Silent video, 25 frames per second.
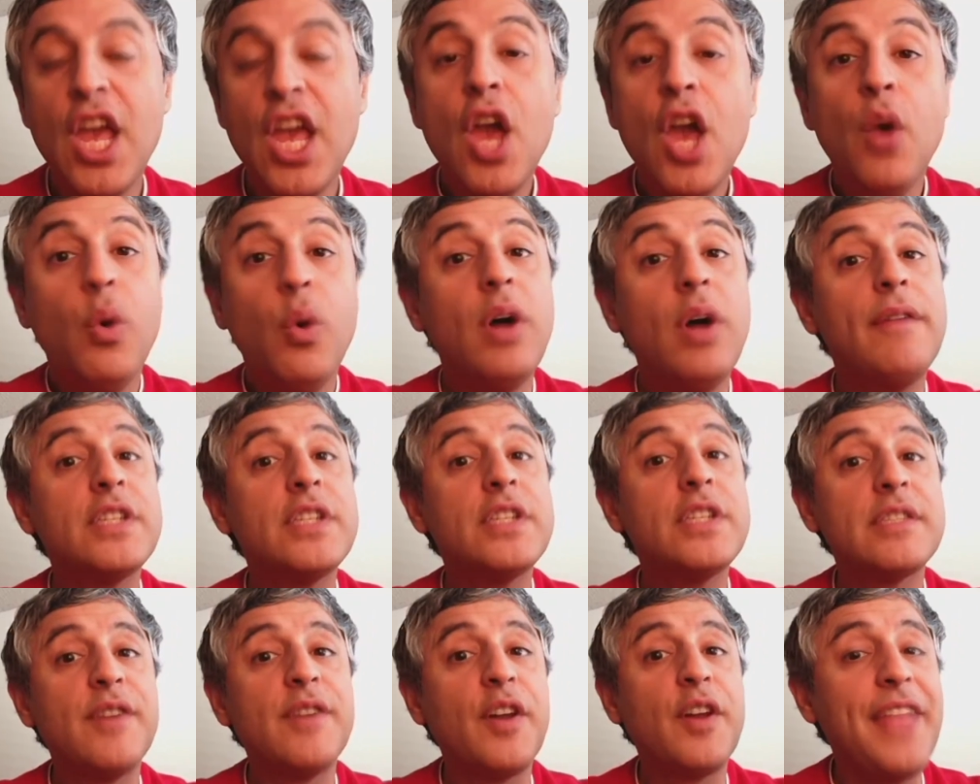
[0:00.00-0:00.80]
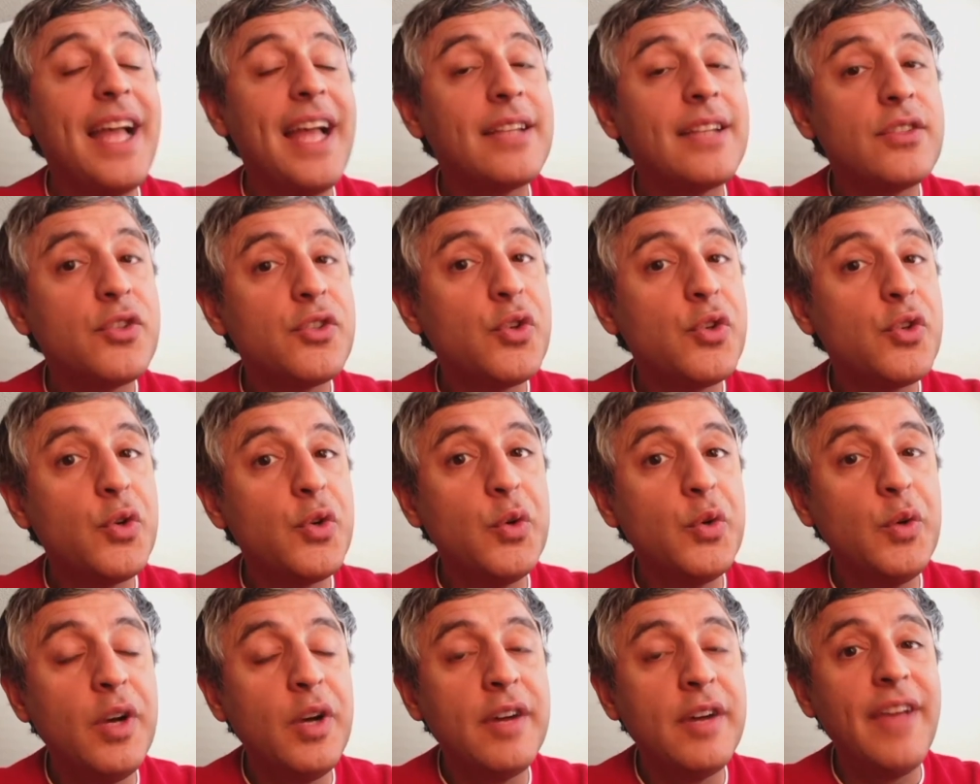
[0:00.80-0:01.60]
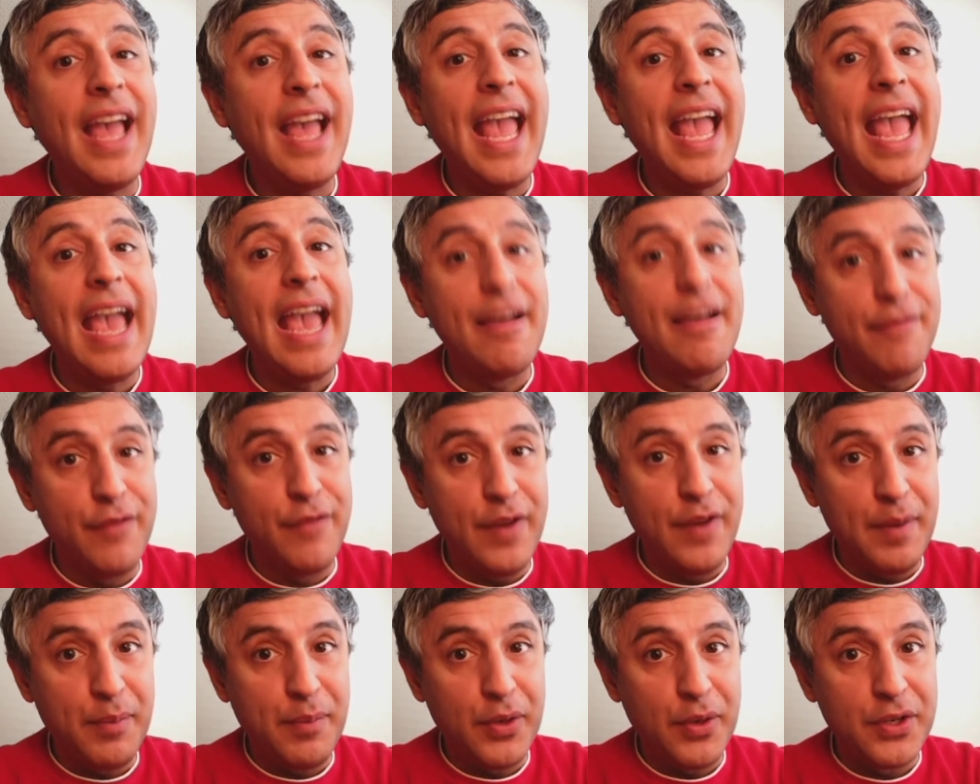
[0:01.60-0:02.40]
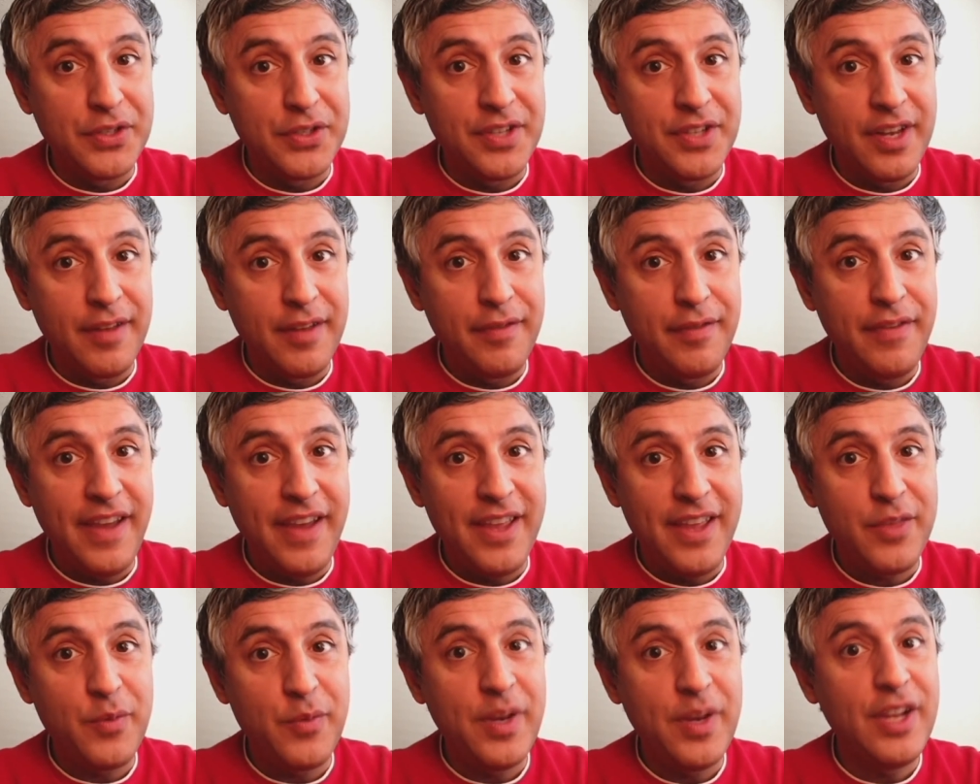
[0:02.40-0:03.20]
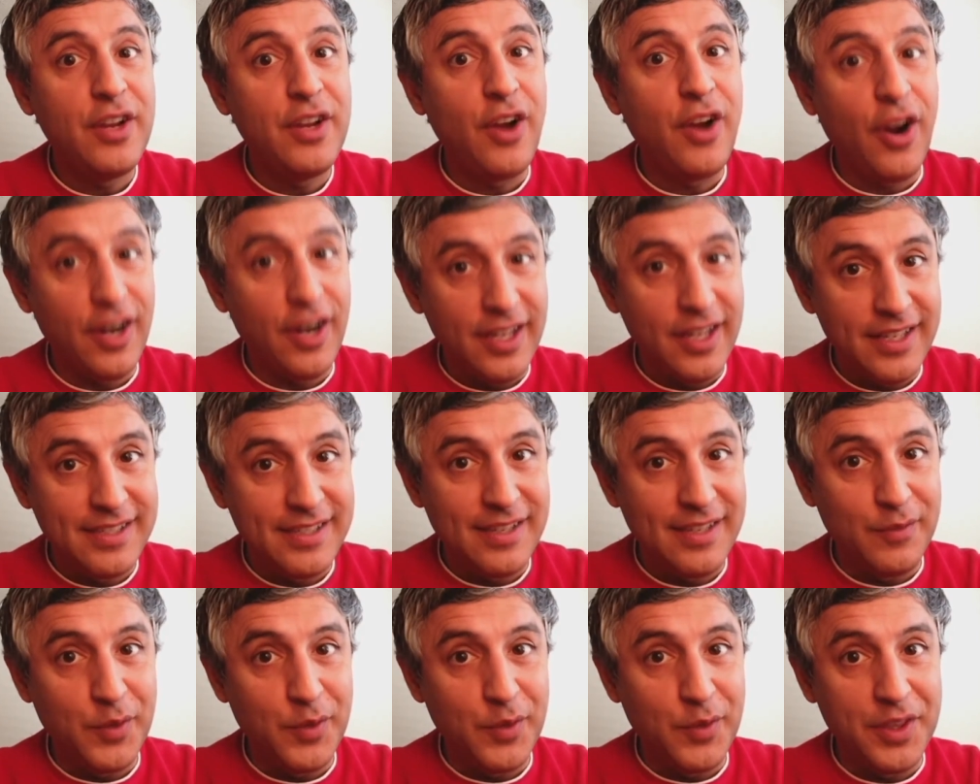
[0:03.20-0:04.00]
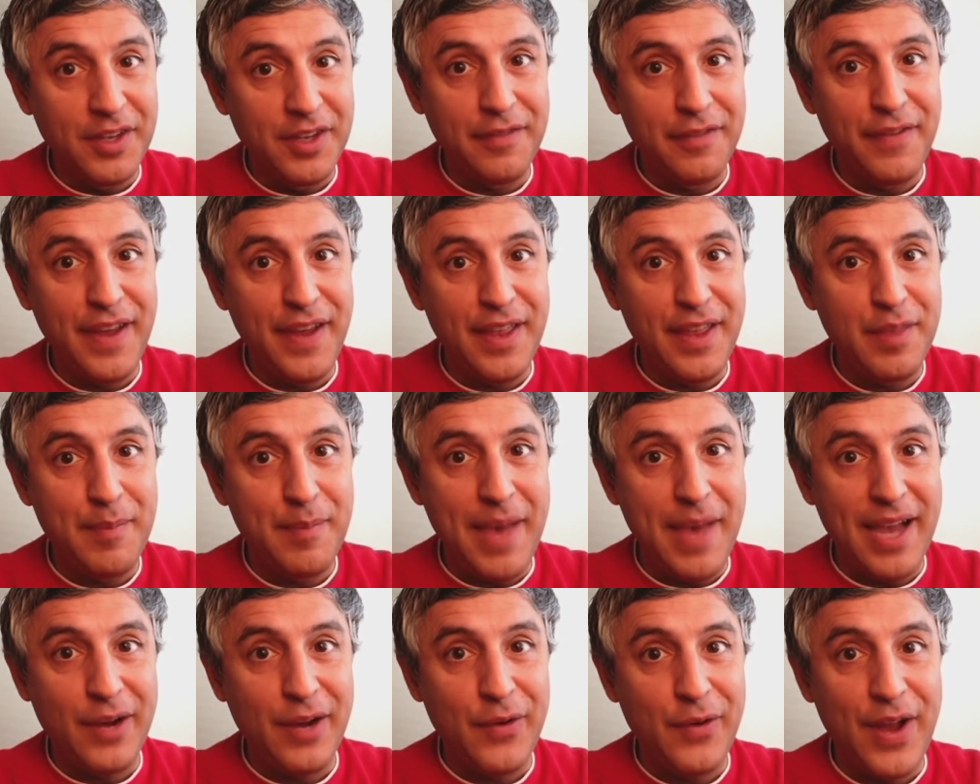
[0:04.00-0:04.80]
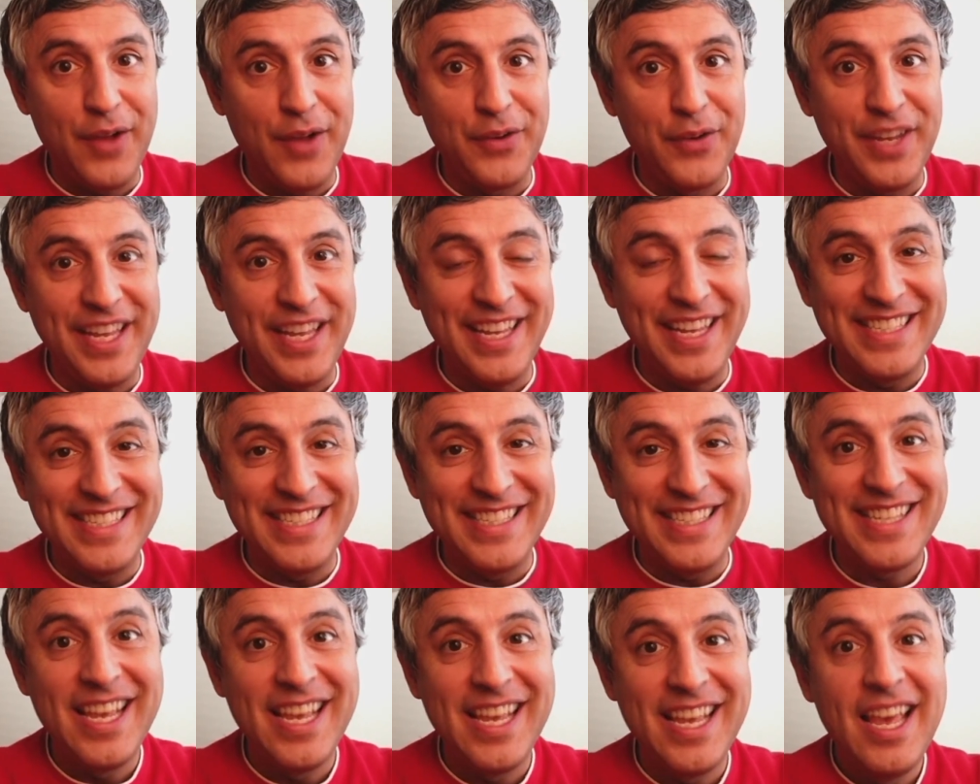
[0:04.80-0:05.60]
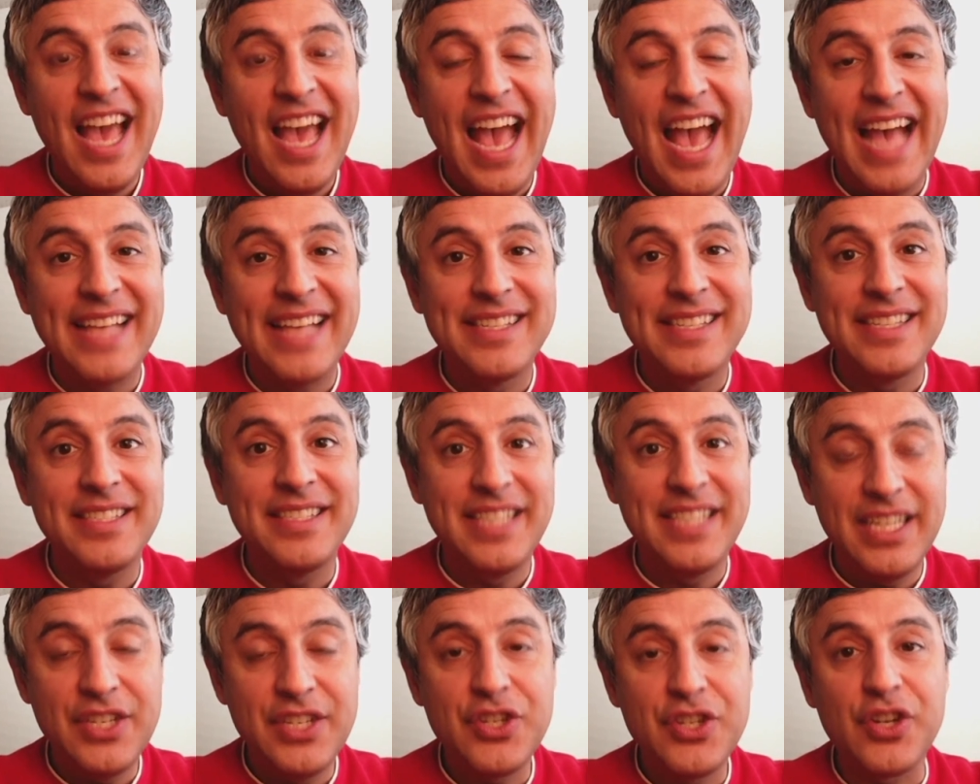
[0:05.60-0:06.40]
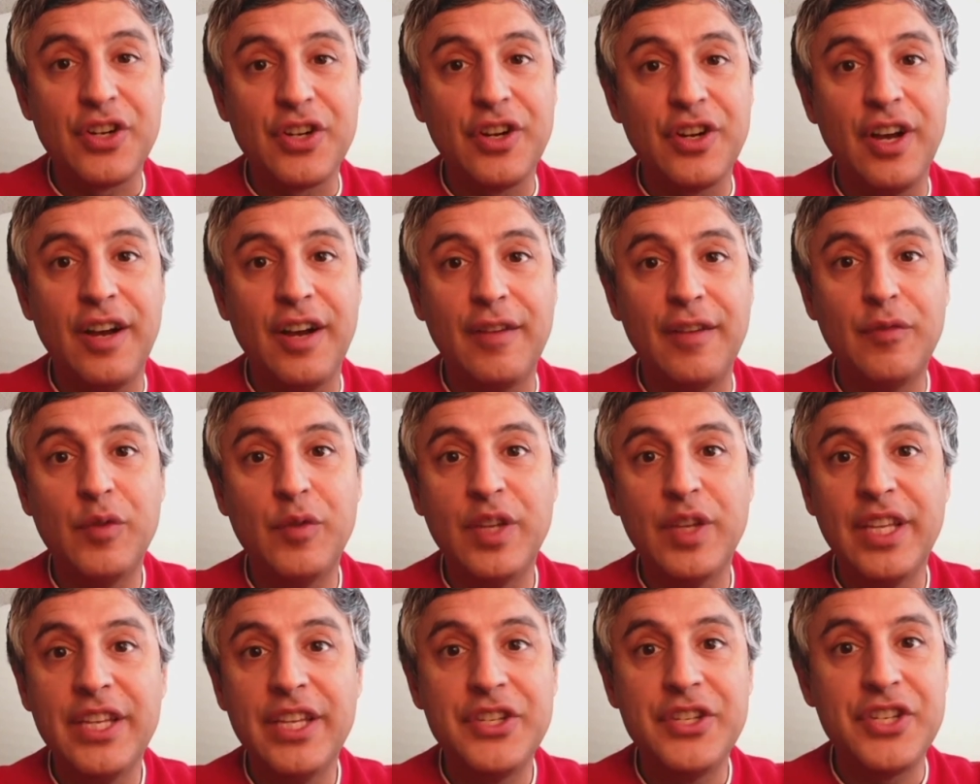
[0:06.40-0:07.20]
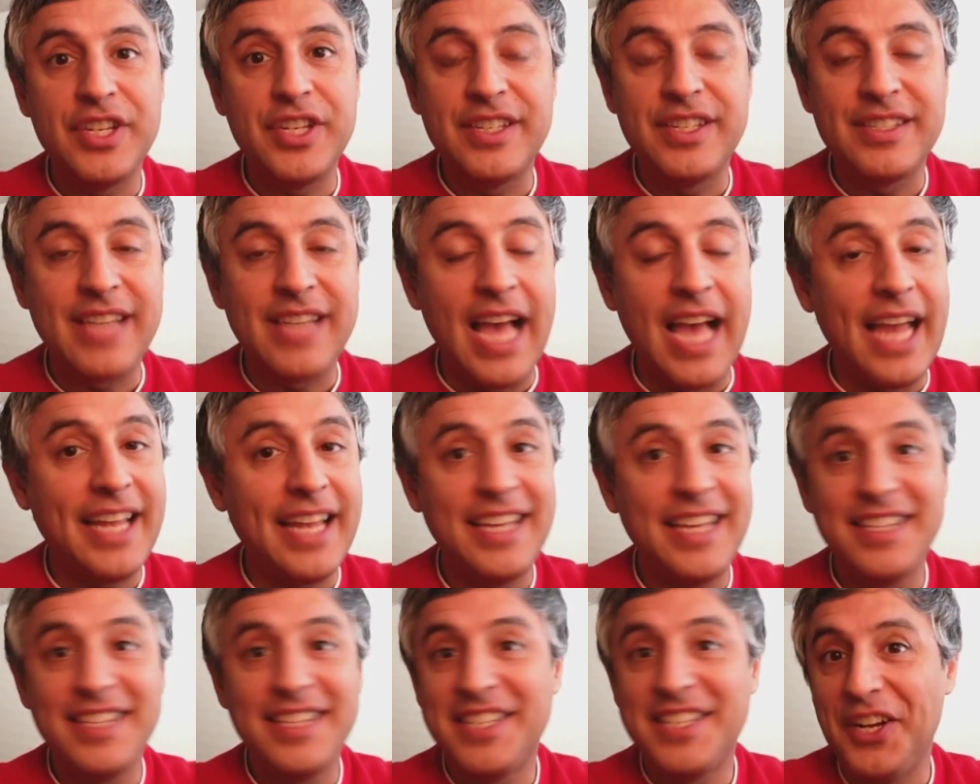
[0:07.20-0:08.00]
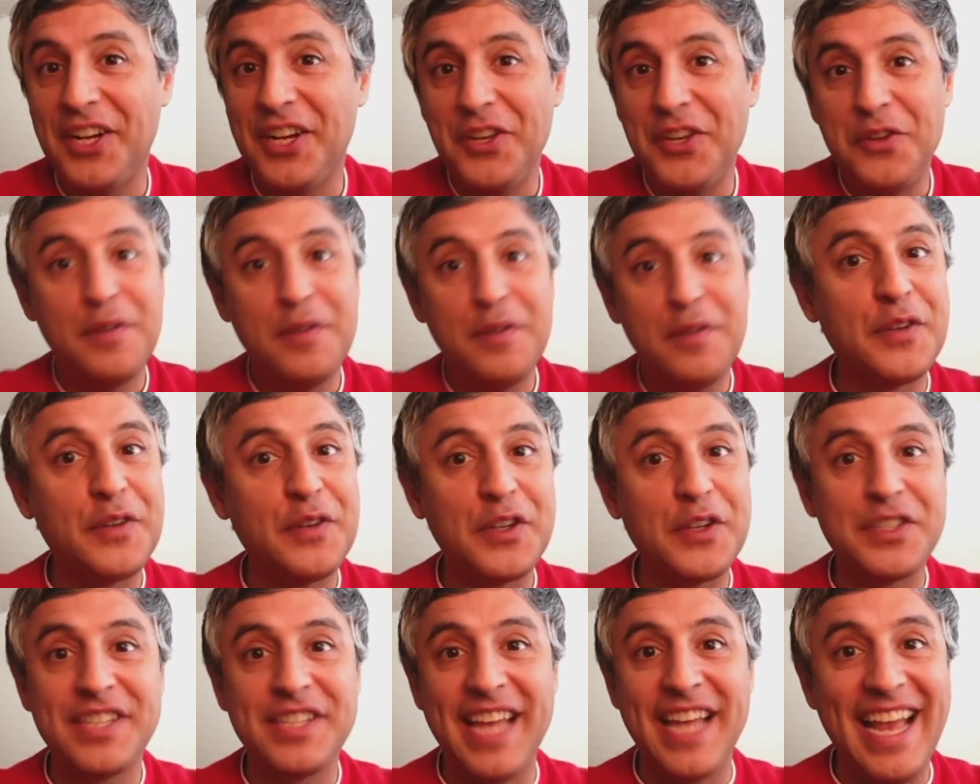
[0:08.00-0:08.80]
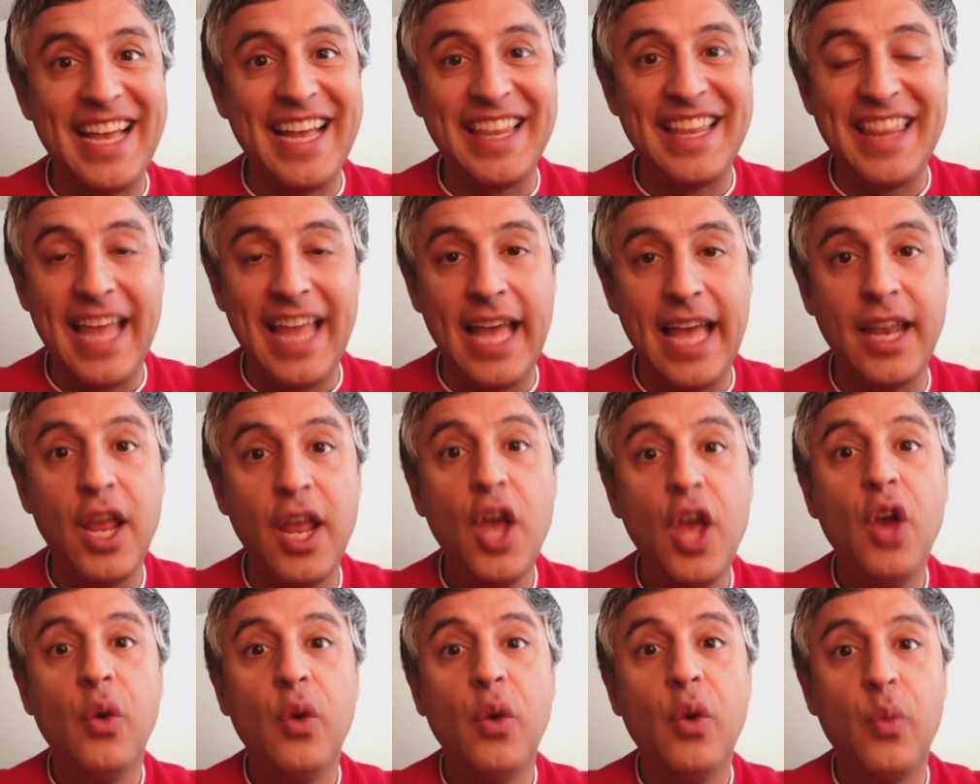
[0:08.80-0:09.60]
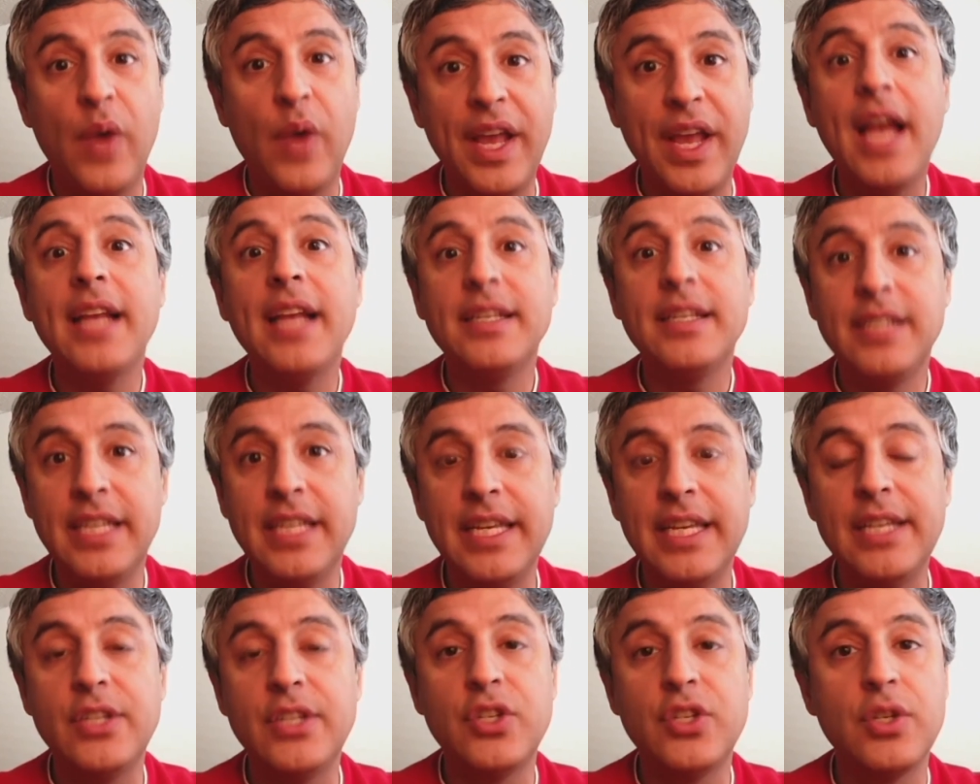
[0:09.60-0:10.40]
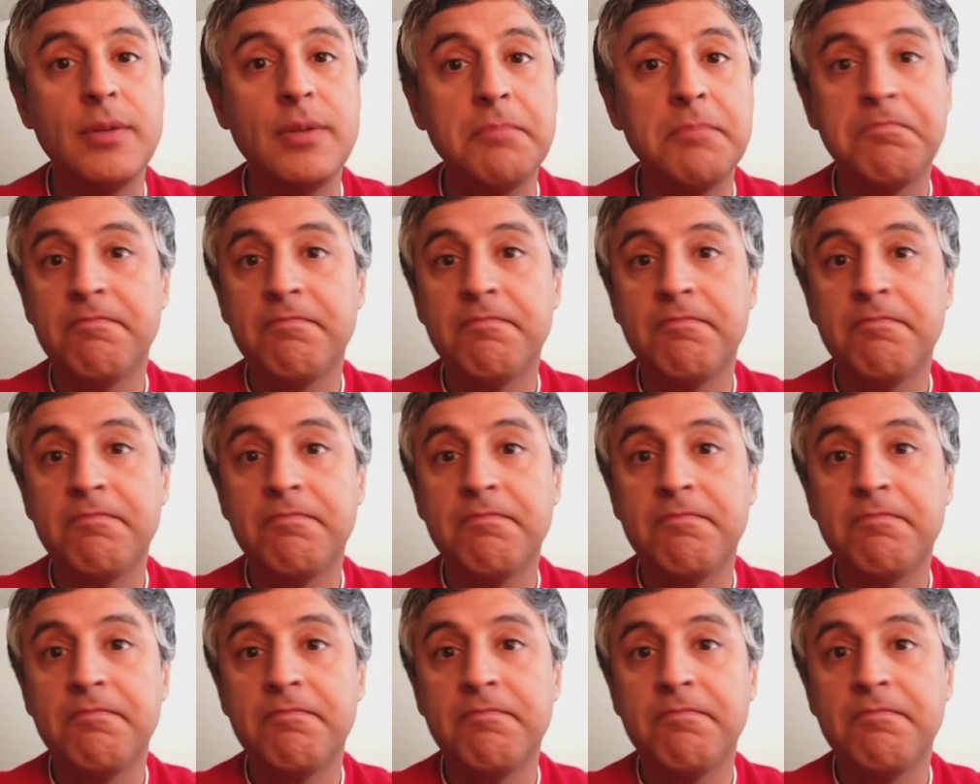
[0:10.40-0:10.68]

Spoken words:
Well, first of all, that's true of every person of faith, regardless of what their faith background is. As a teacher of religions, I can tell you firsthand that when I teach